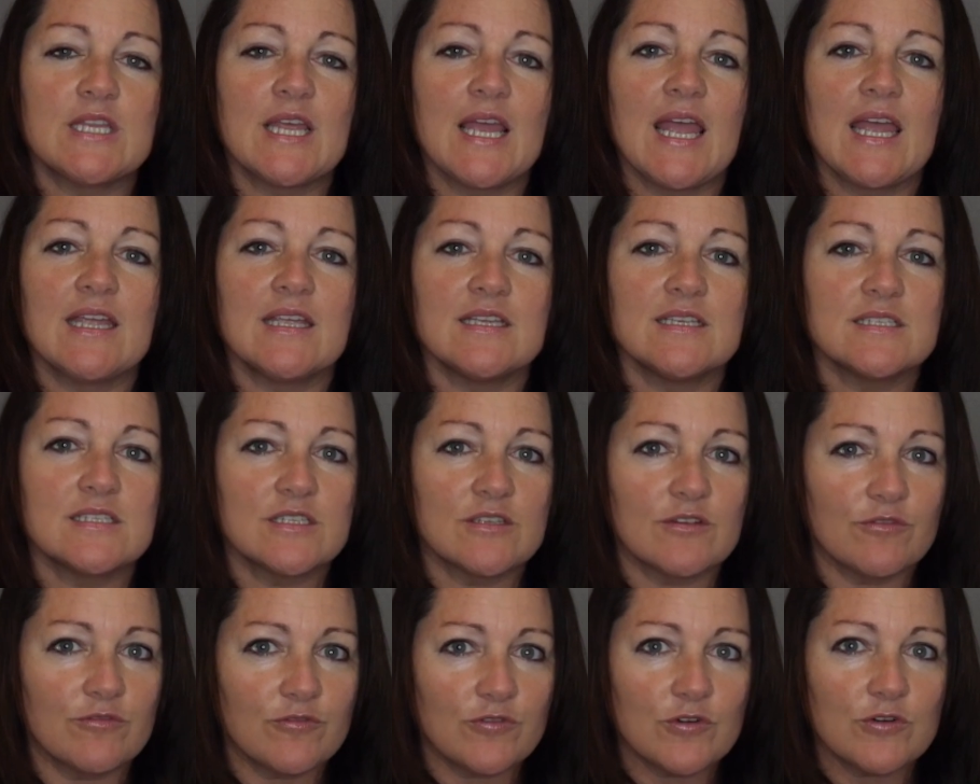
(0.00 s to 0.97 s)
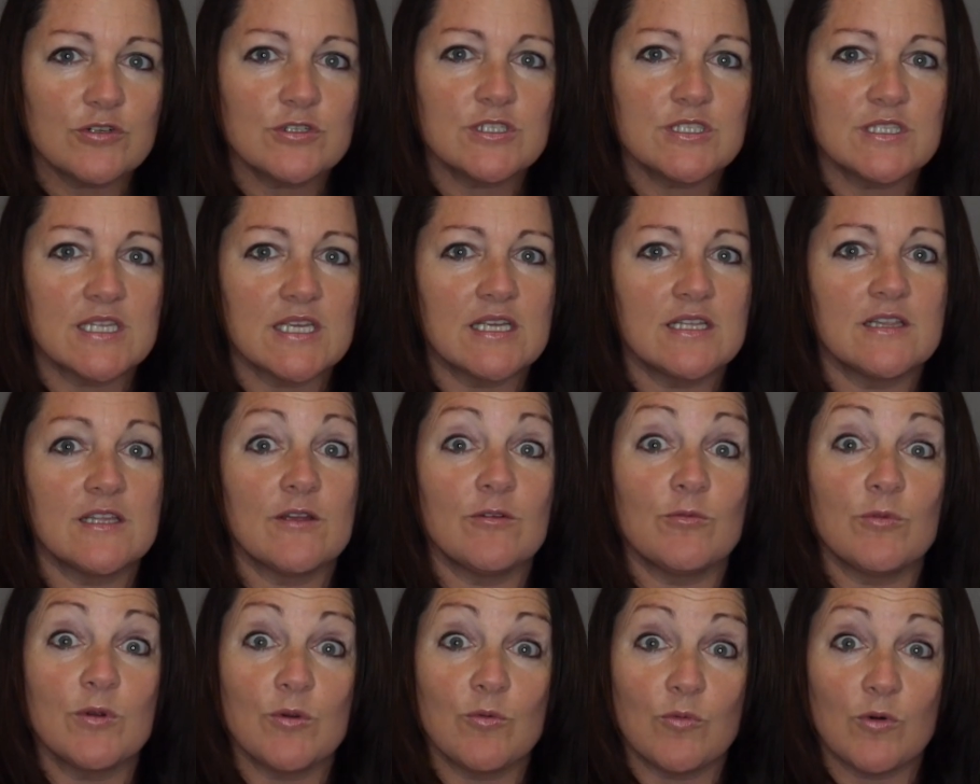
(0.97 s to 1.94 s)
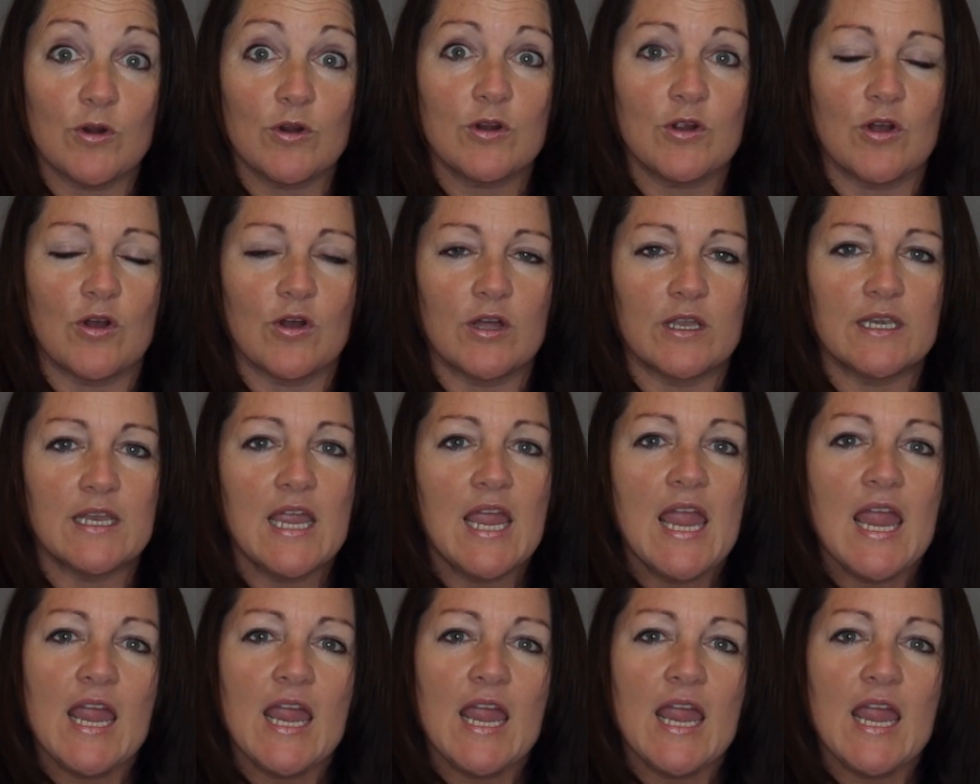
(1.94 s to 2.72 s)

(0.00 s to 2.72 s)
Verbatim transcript: that is the first thing that we work on.